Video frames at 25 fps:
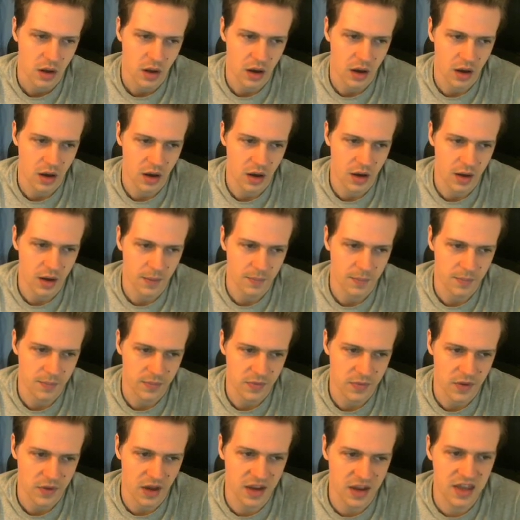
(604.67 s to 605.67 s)

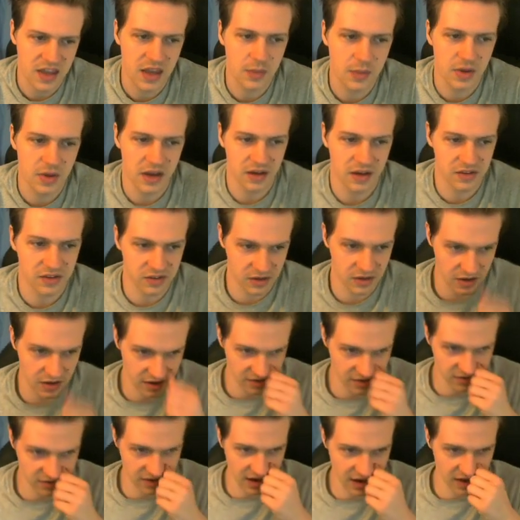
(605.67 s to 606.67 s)
Akeem Hicks
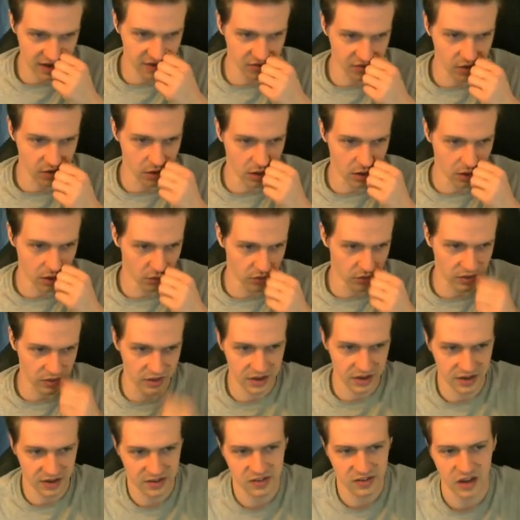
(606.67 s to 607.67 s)
is kind of a
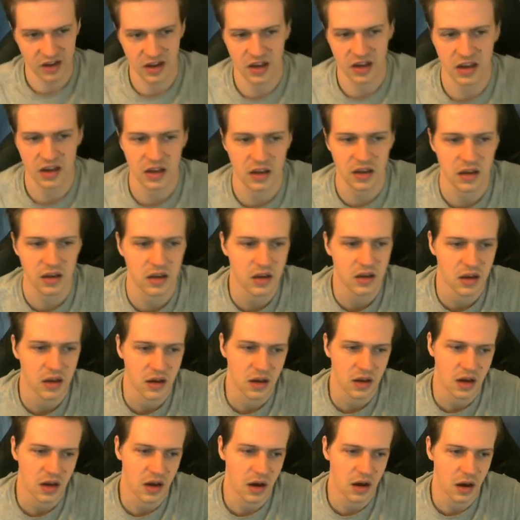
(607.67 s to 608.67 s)
really exciting
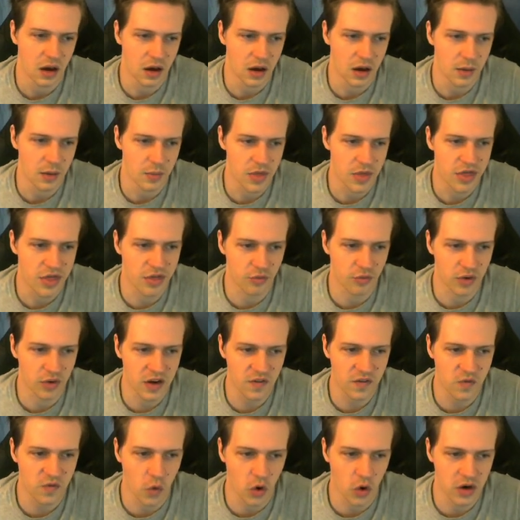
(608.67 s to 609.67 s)

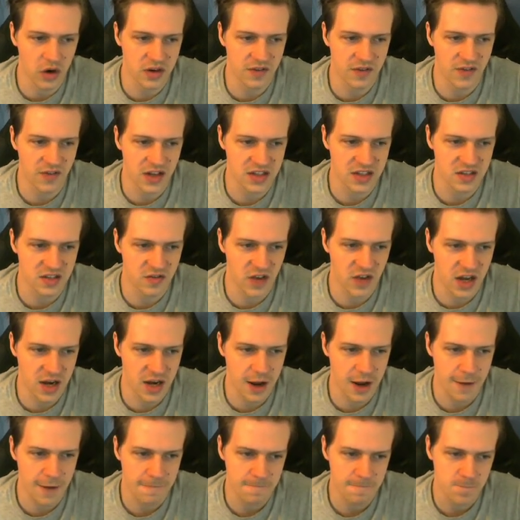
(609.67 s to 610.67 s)
3-4 defensive
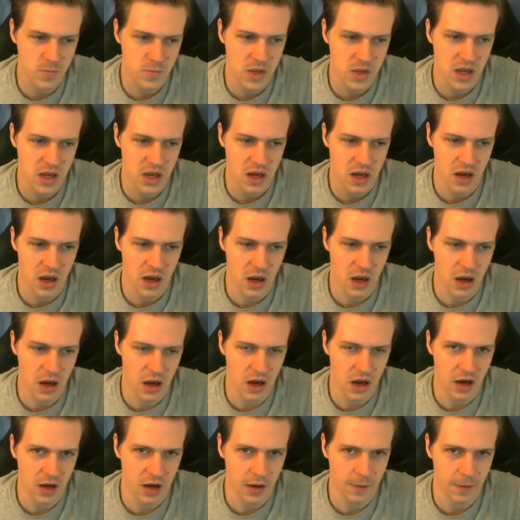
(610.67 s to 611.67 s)
end.
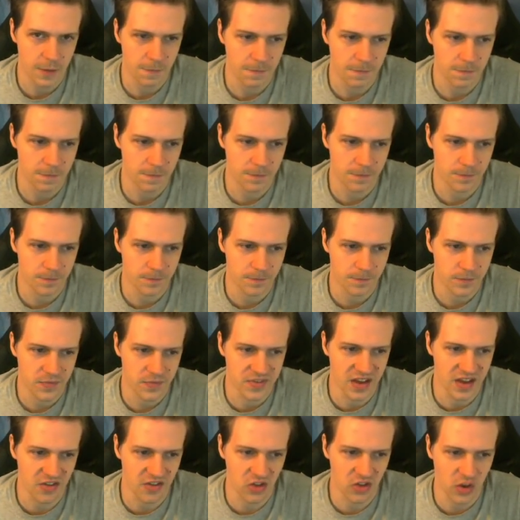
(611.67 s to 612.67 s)

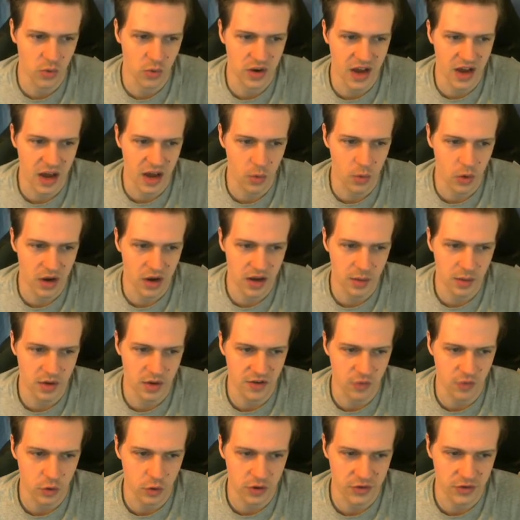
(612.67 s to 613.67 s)
Definitely would not want him in
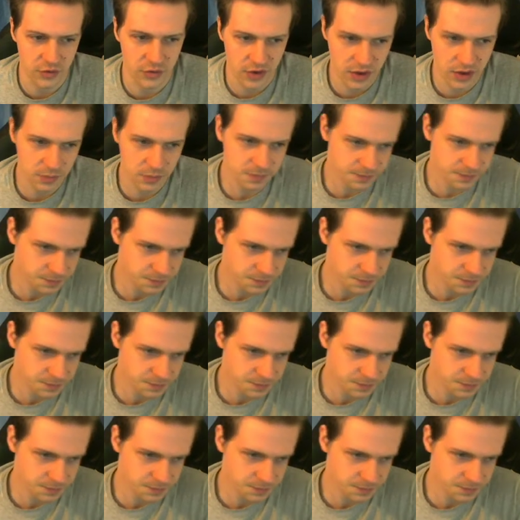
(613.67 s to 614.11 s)
a 4-3.